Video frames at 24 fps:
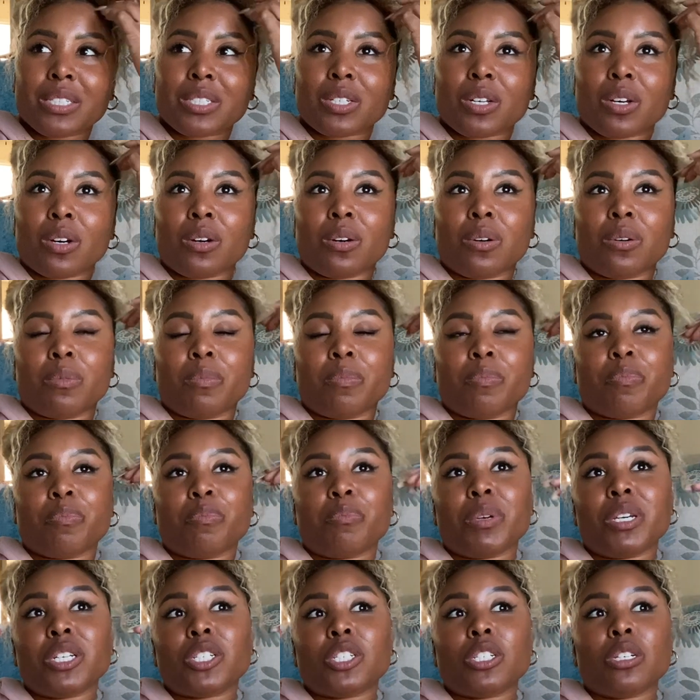So
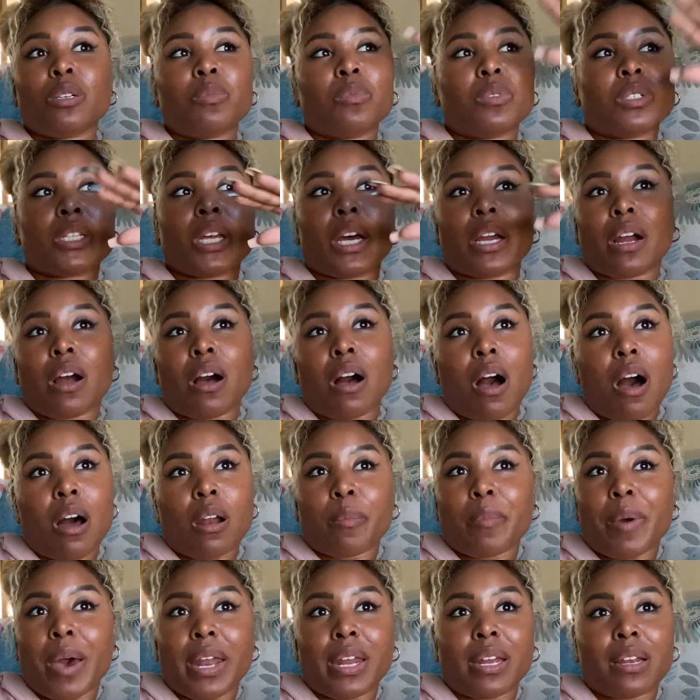Bishop was like an
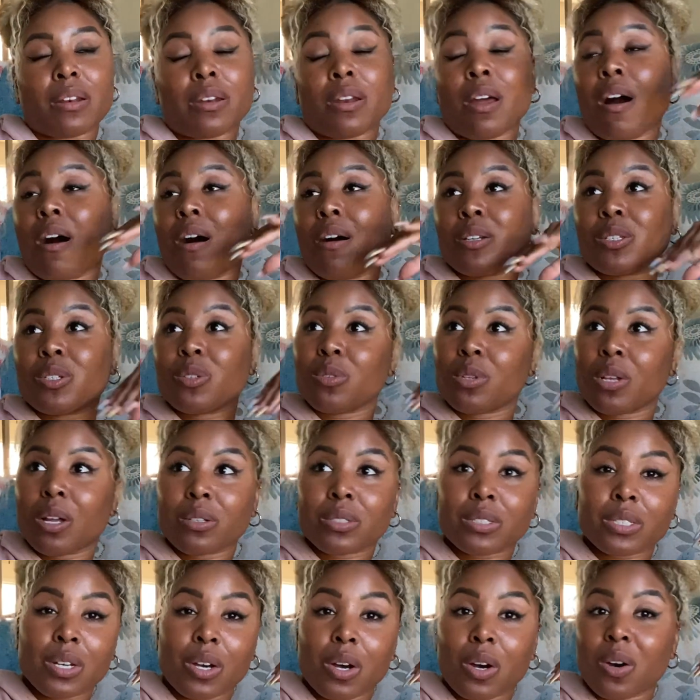automatic, nah, too
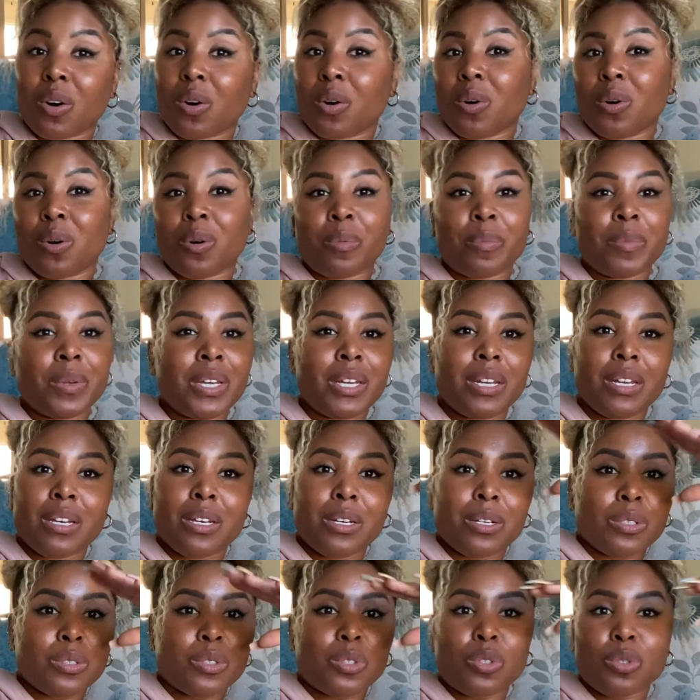close to home,
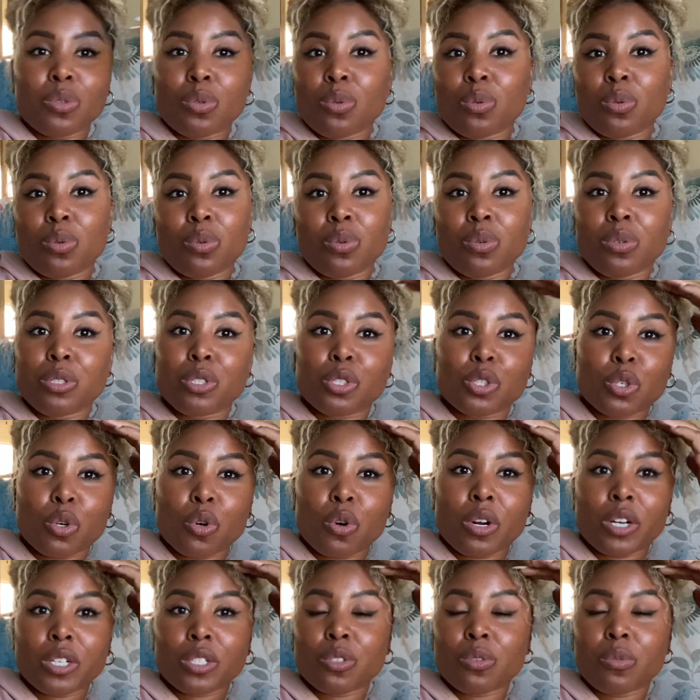too
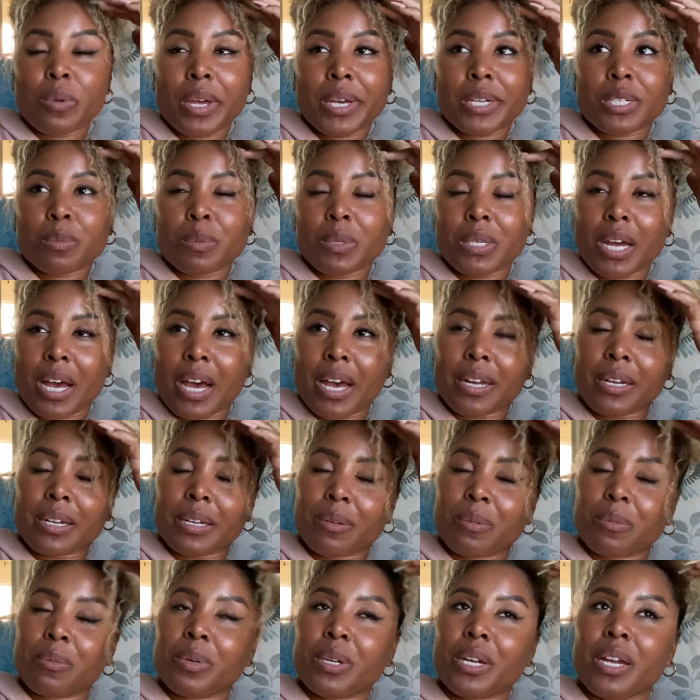short, too
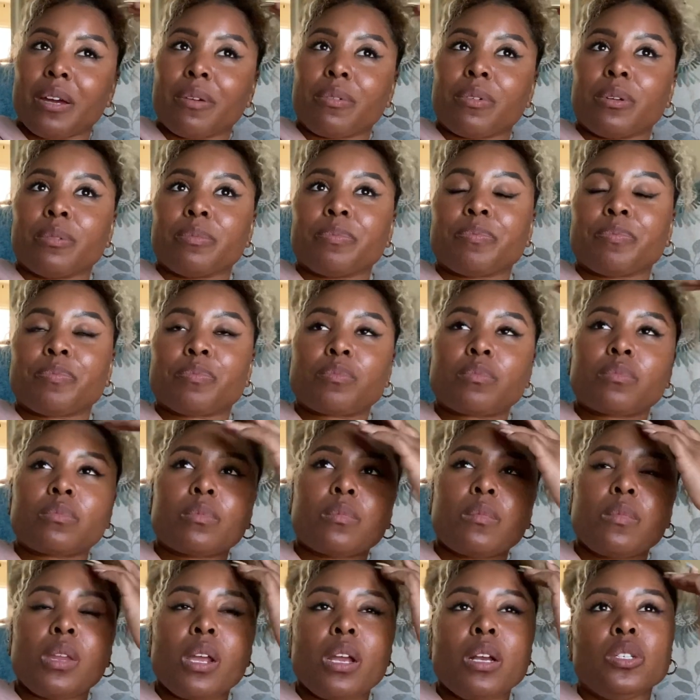expedited, whatever.
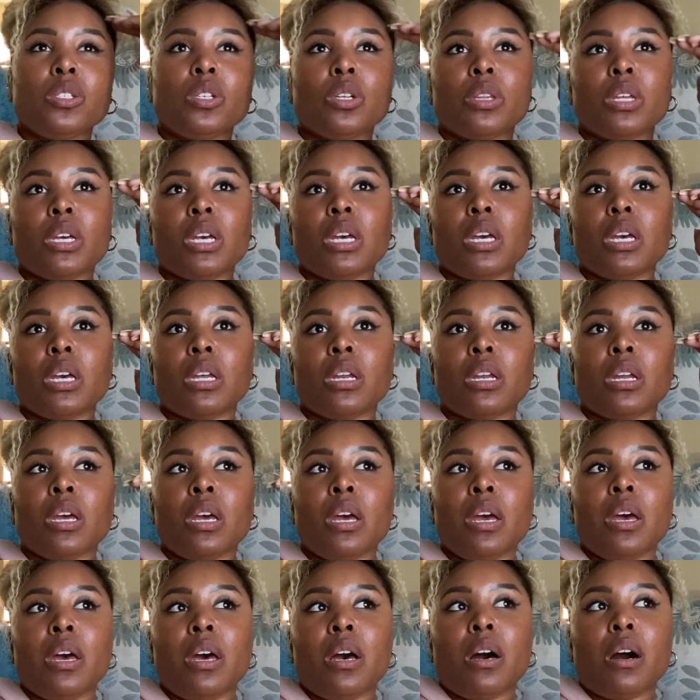So then
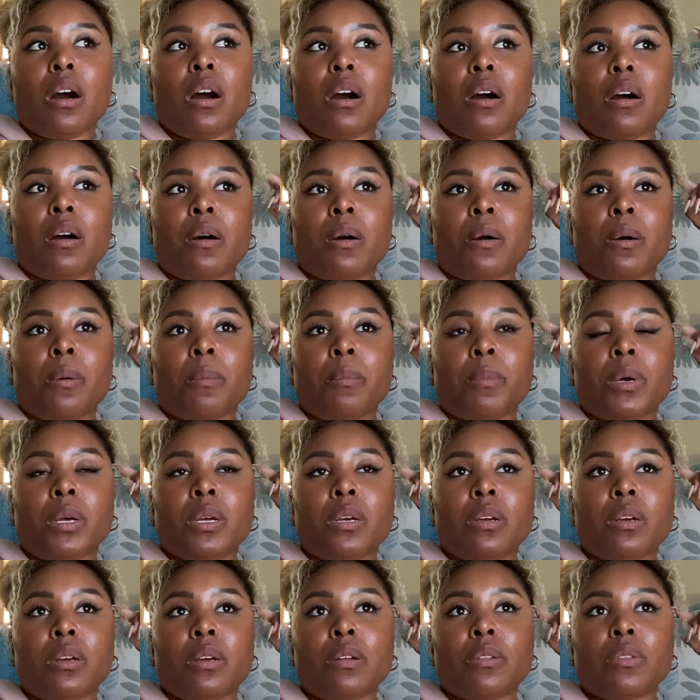um,
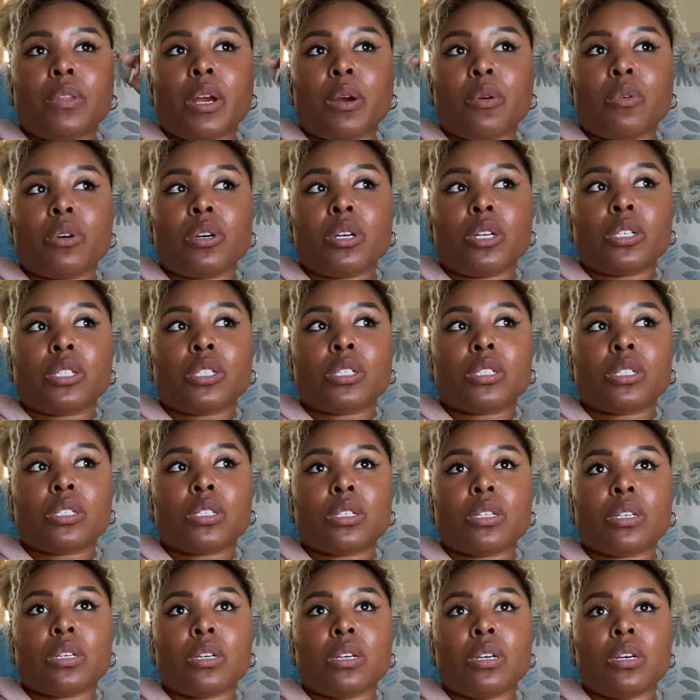there
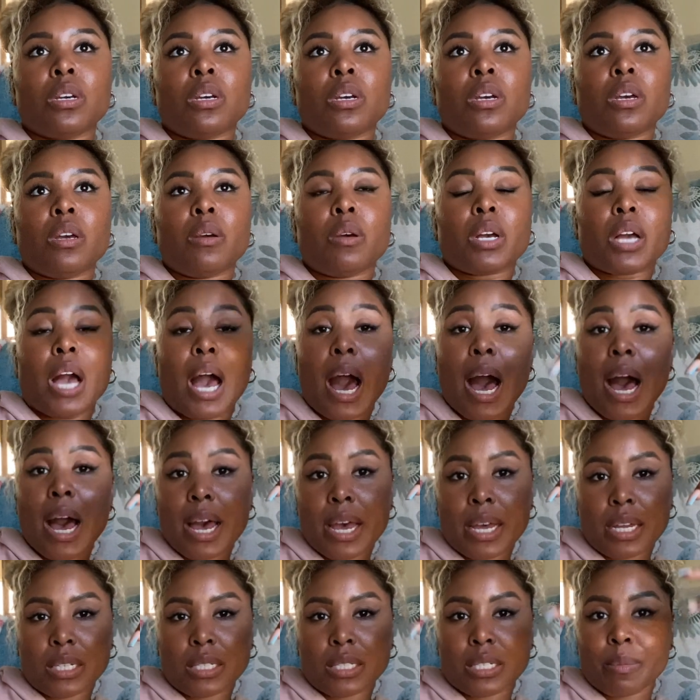was
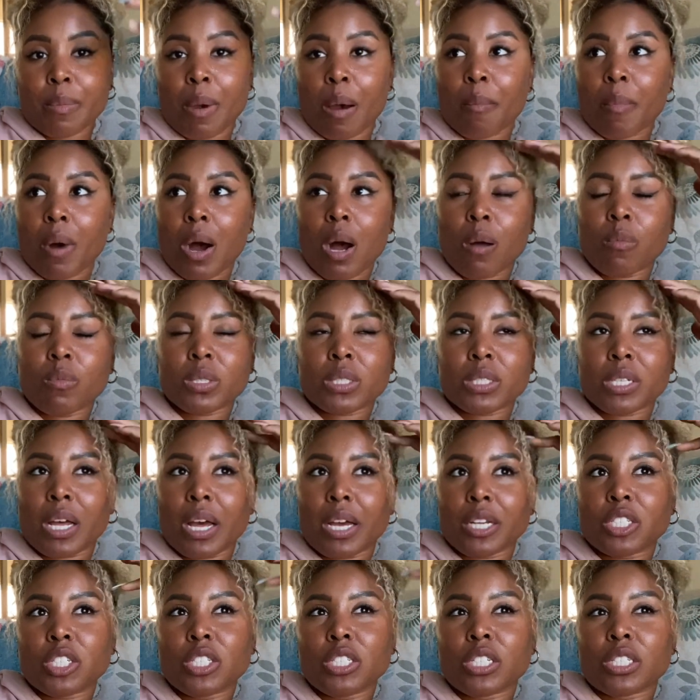Hinds, and my mom was
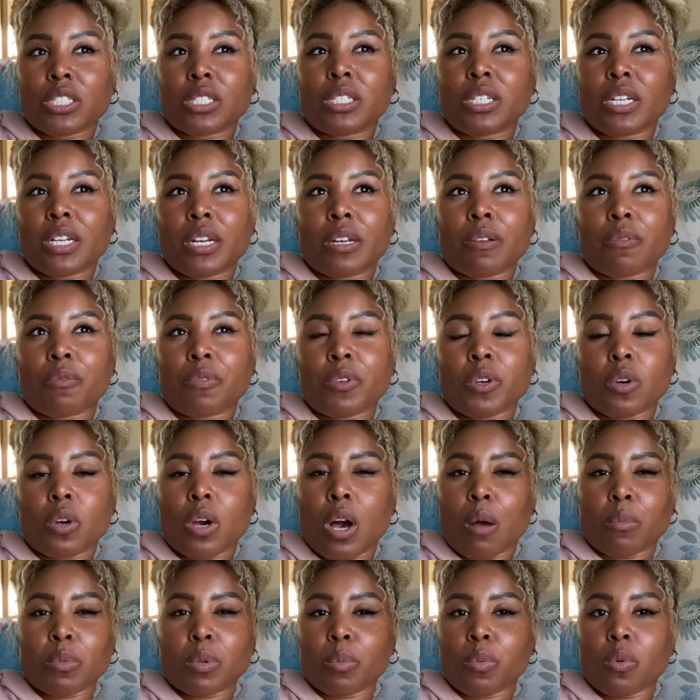like, she just didn't feel
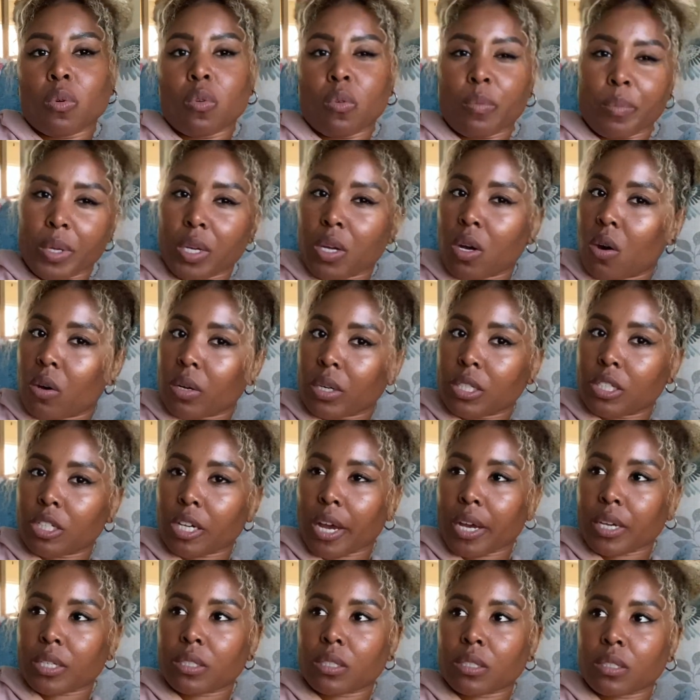comfortable with me going to
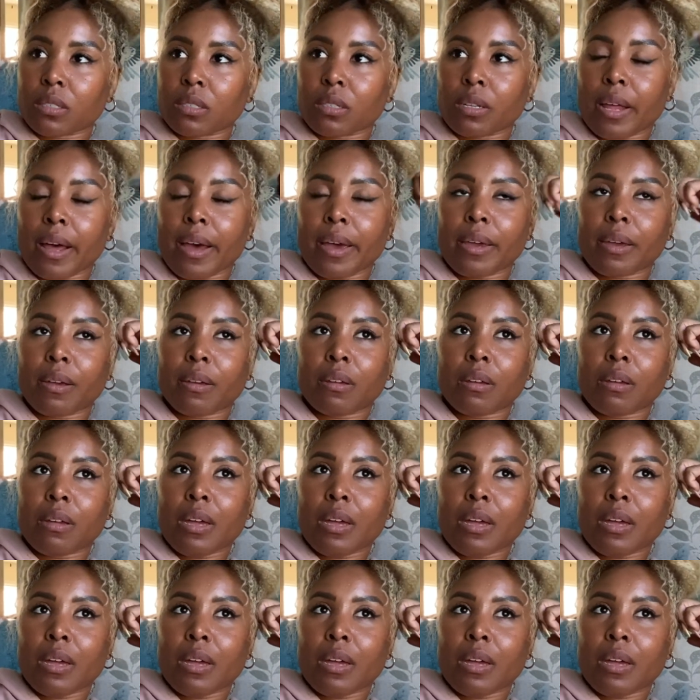Jackson. Like,